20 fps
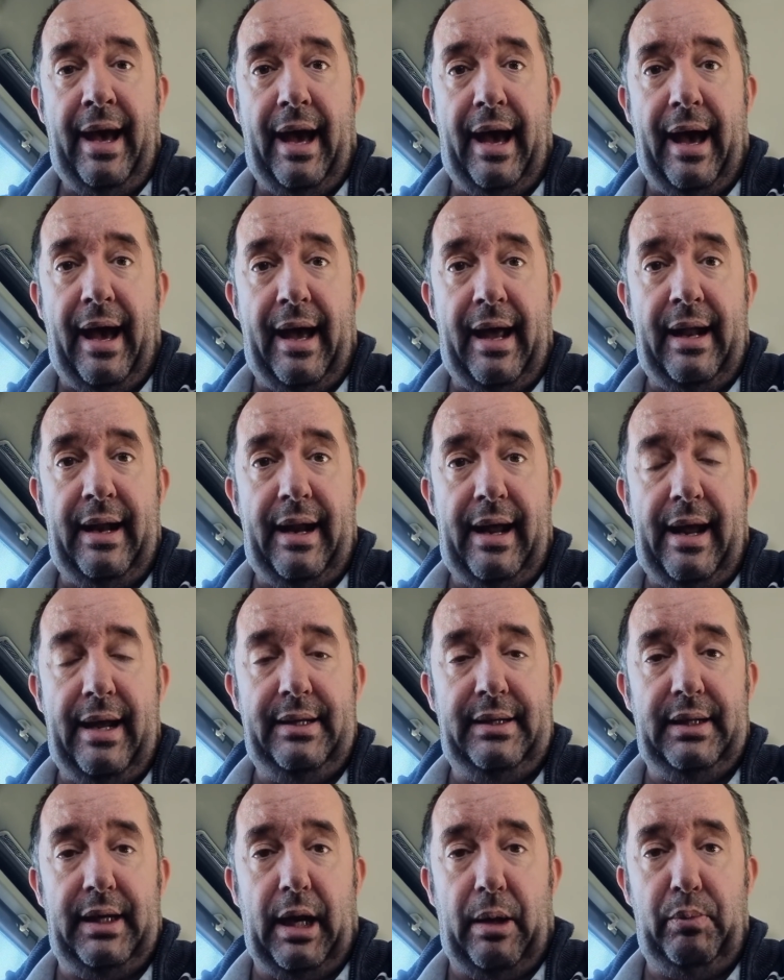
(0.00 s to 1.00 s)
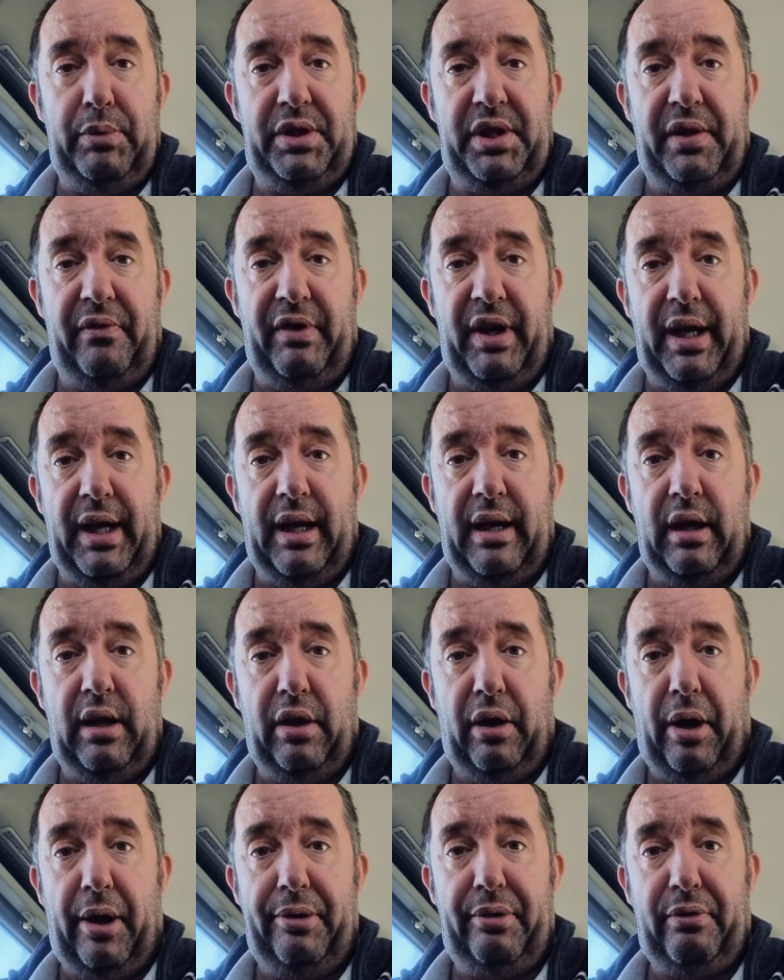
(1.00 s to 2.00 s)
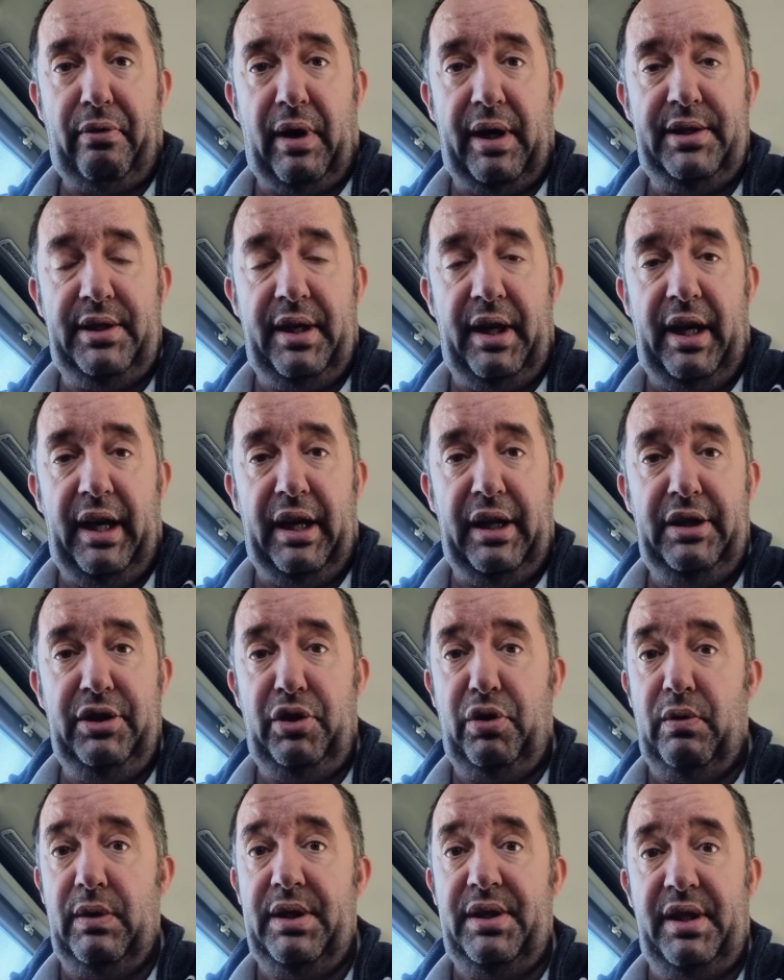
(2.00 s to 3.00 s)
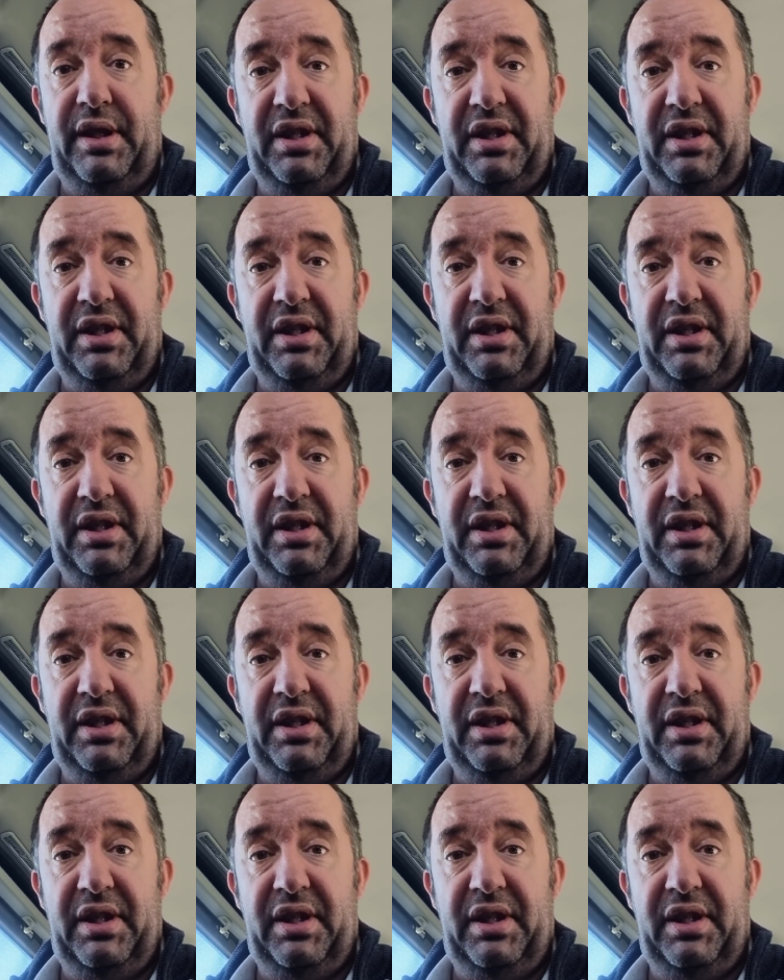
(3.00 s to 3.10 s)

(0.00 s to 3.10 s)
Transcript: and ended up with severe life-threatening injuries.